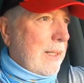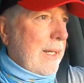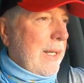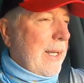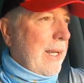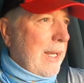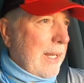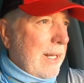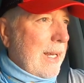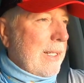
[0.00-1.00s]

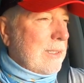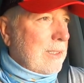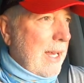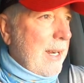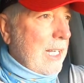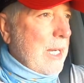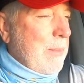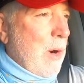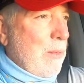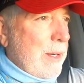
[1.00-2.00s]
And I decided to
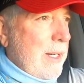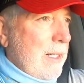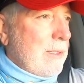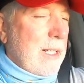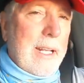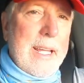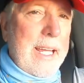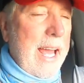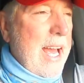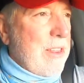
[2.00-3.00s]
come over here to
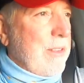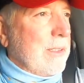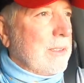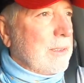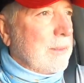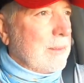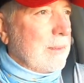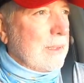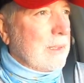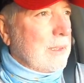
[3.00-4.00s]
Lake
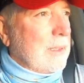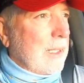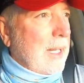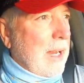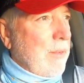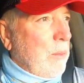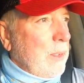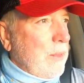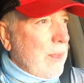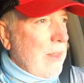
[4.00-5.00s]
Athens. Uh, I've
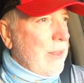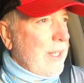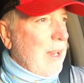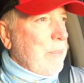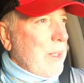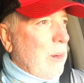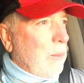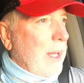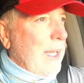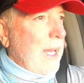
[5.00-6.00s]
only, I think I've been
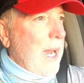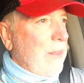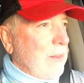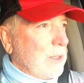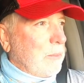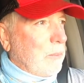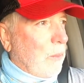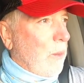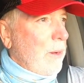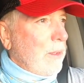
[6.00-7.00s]
on Lake Athens
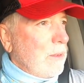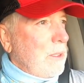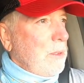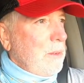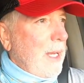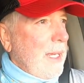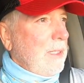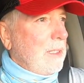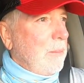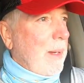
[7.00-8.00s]
one or two
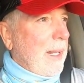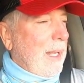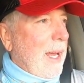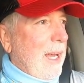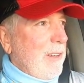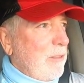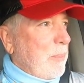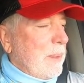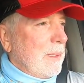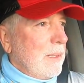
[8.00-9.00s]
days in my life,
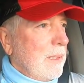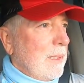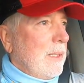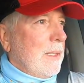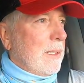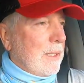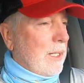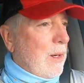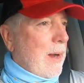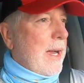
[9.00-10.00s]
but
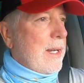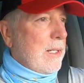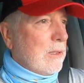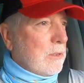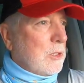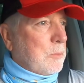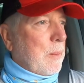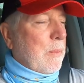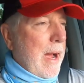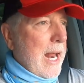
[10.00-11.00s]
you know, I hear
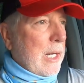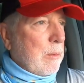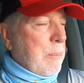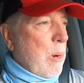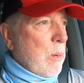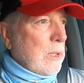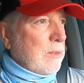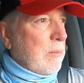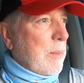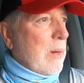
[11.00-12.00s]
sporadic reports
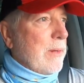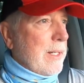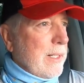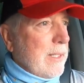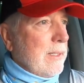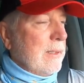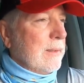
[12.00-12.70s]
from over here,